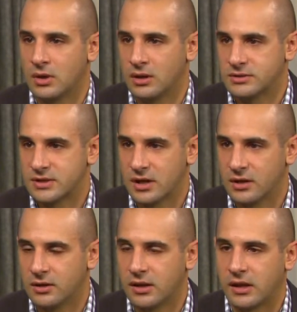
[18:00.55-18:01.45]
El
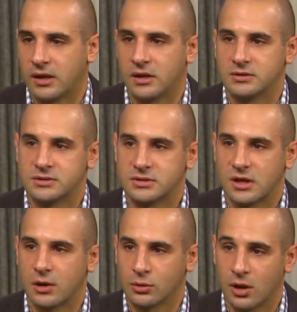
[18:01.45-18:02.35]
Asad, and
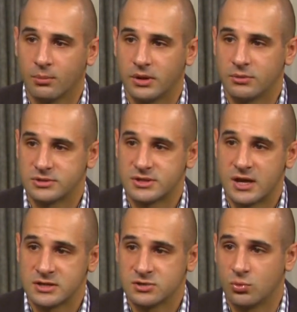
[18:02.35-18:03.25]
our company was
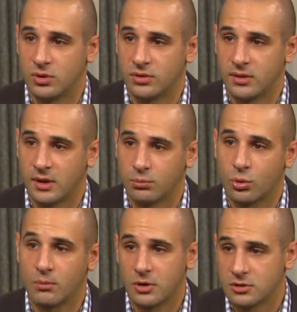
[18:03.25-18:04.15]
tasked with uh,
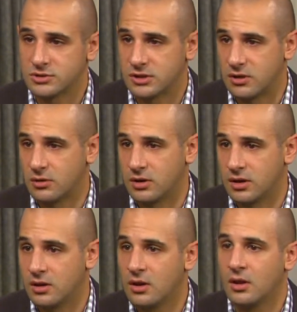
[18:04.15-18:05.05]
perimeter
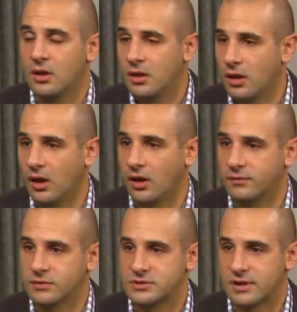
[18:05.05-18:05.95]
security uh,
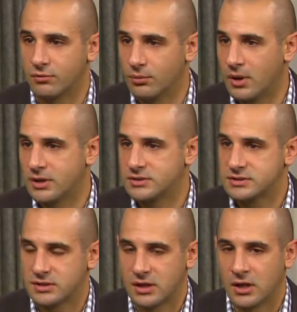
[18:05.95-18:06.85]
for several months.
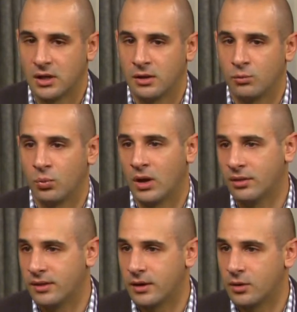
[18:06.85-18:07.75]
Mm-hmm. Uh, while
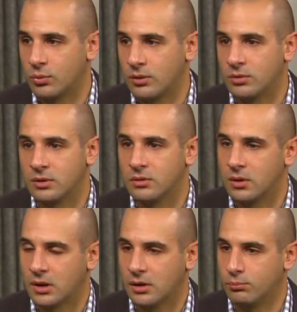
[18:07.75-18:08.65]
there, we would
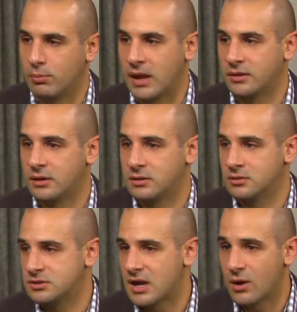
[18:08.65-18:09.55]
man the
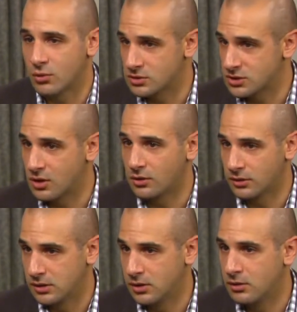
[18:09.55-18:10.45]
towers along
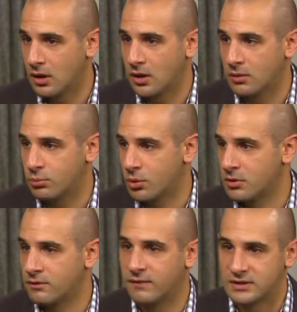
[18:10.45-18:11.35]
the
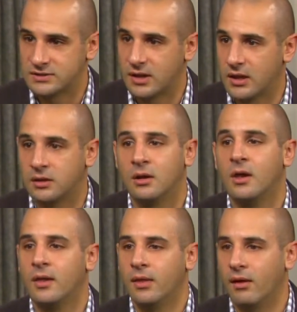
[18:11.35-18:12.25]
perimeter fence line
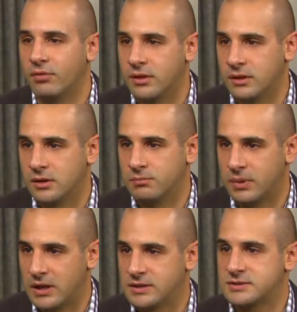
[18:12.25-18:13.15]
of the
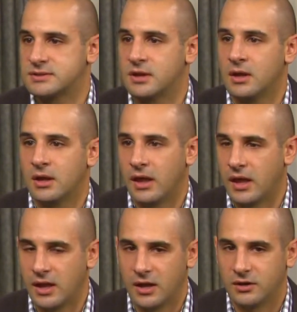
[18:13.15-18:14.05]
base, mm-hmm.
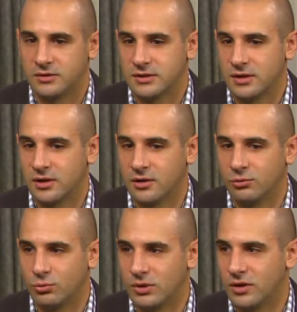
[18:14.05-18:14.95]
and
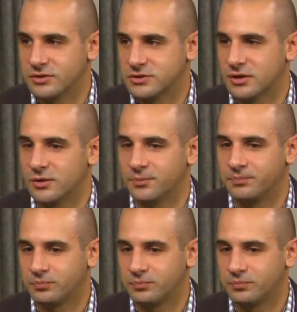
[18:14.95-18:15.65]
we also